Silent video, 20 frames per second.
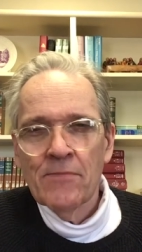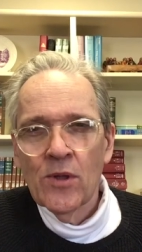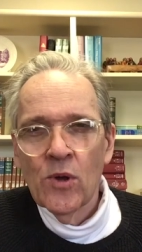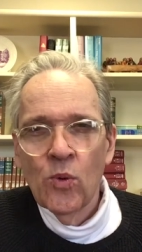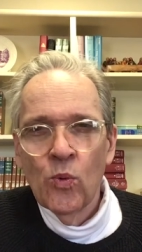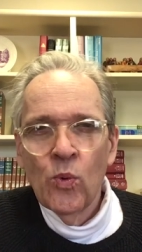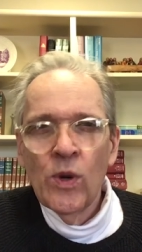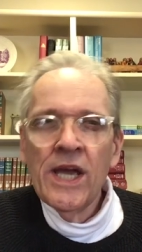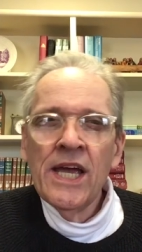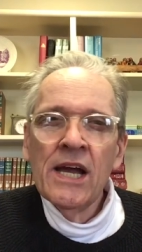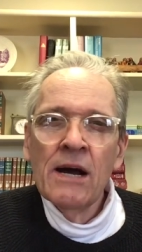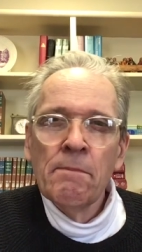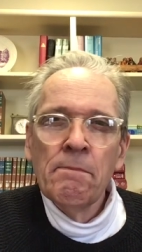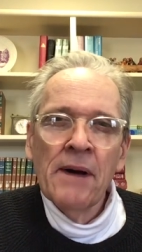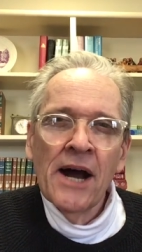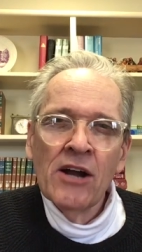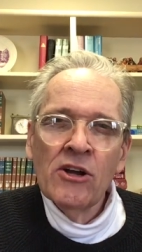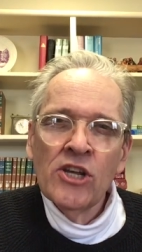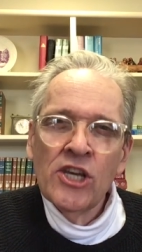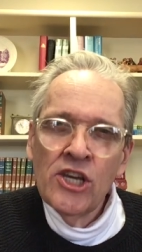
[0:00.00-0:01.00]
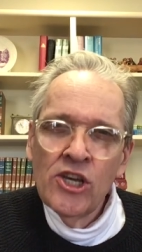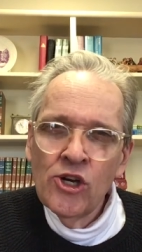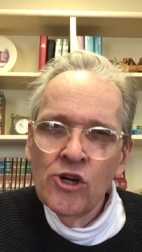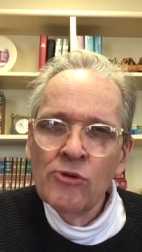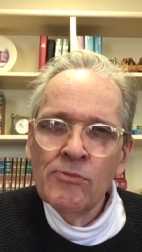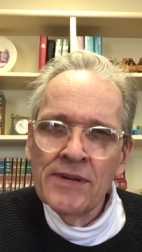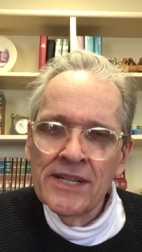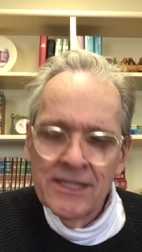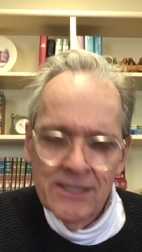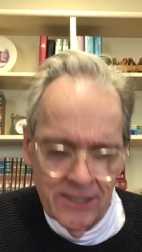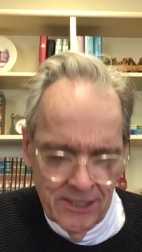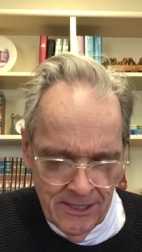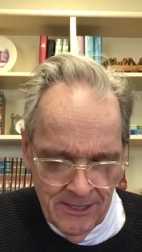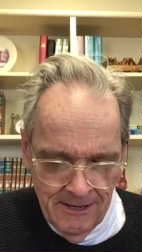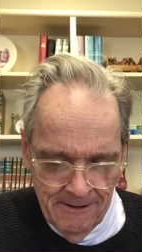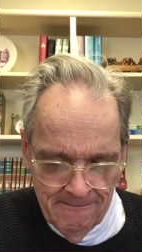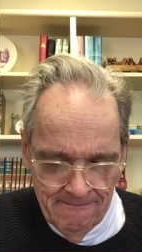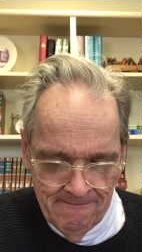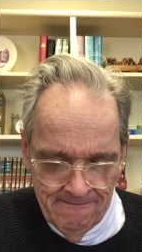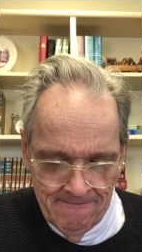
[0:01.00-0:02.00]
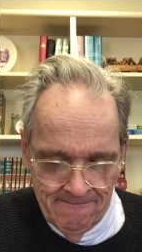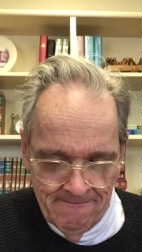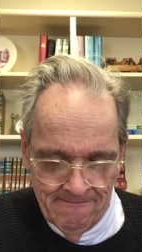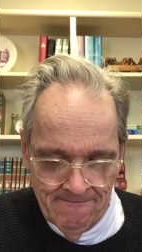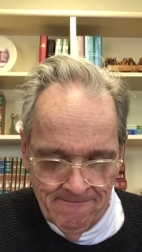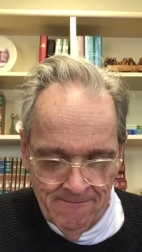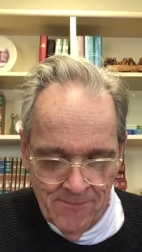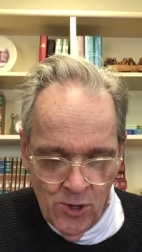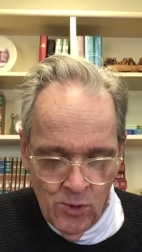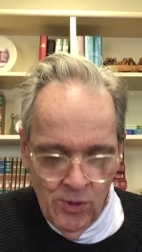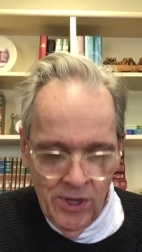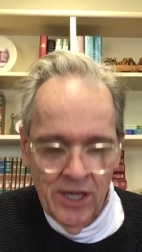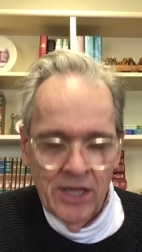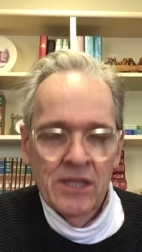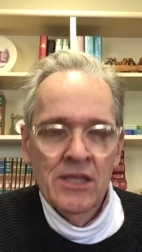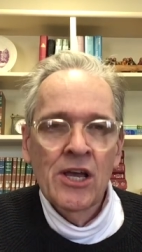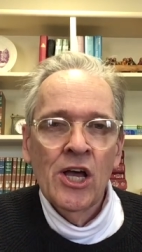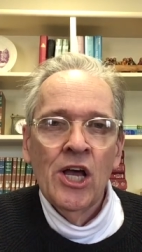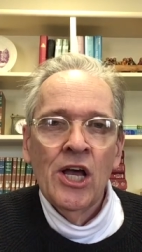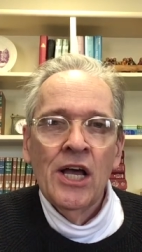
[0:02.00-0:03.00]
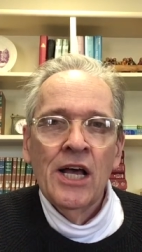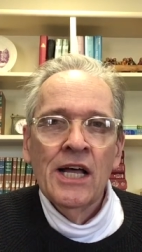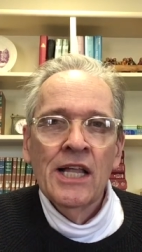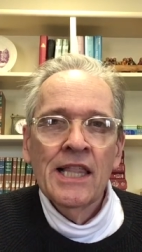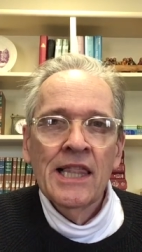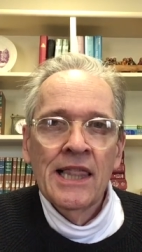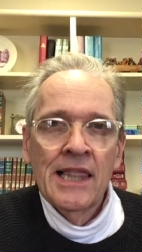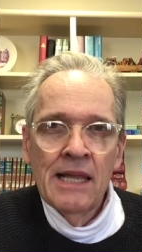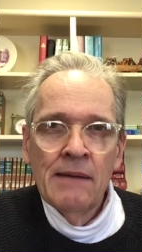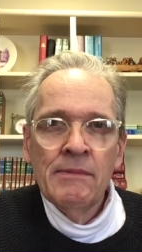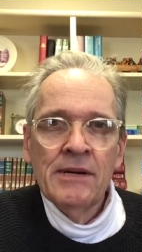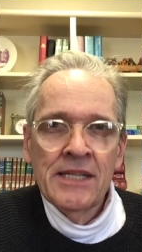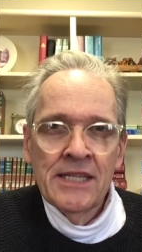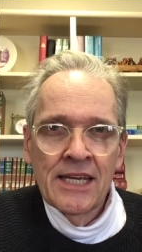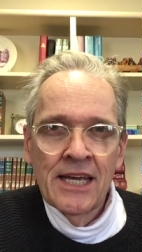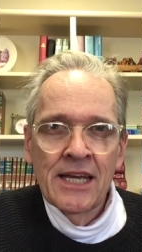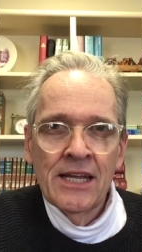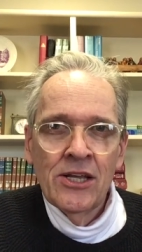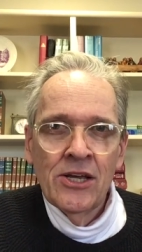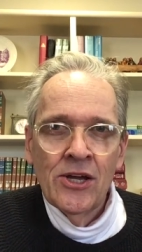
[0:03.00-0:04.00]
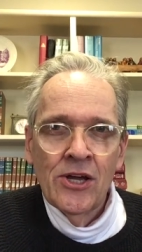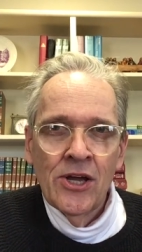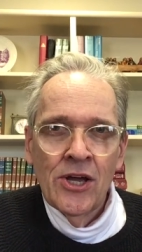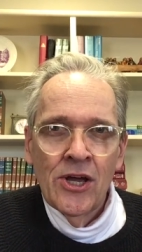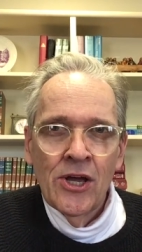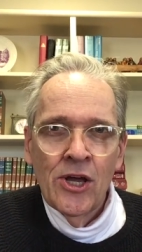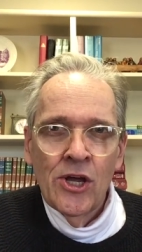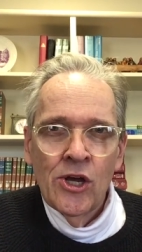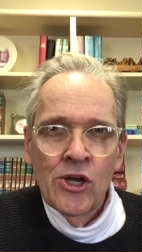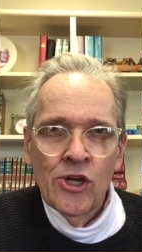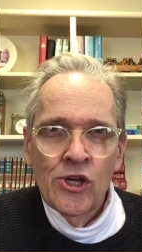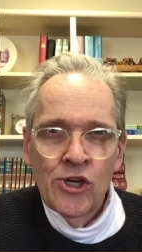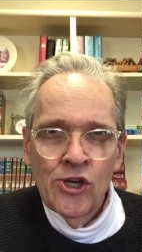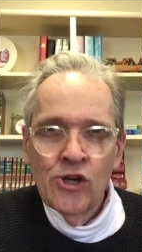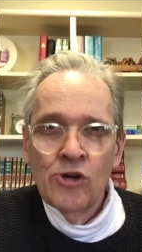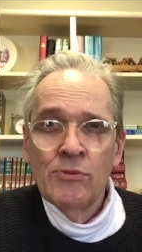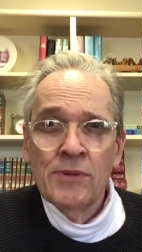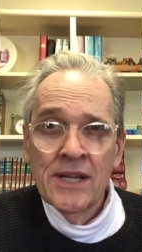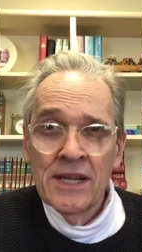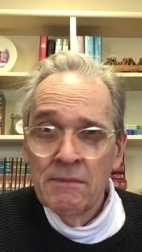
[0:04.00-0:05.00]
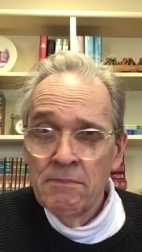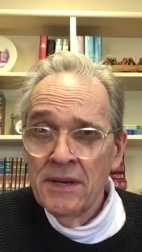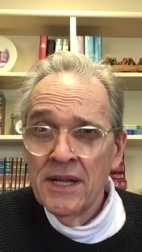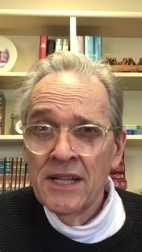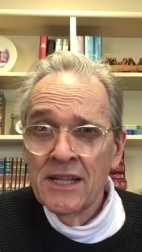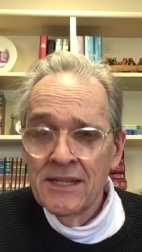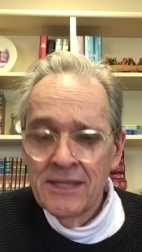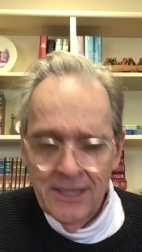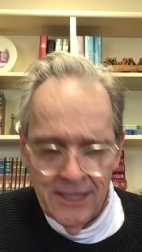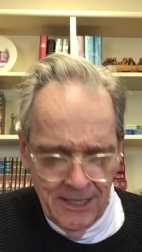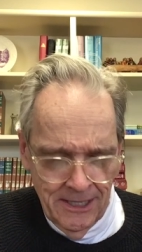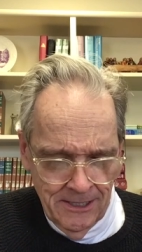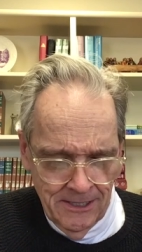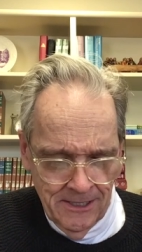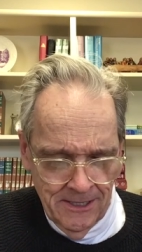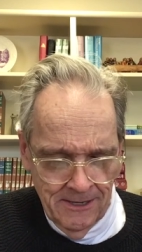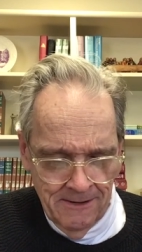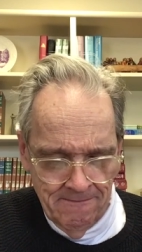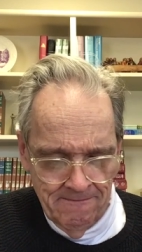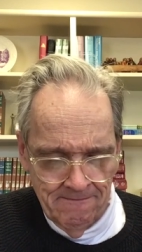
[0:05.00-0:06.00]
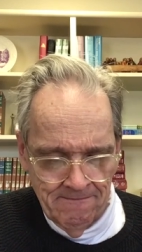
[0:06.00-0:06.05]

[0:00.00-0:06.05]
we are but humans with limited human abilities.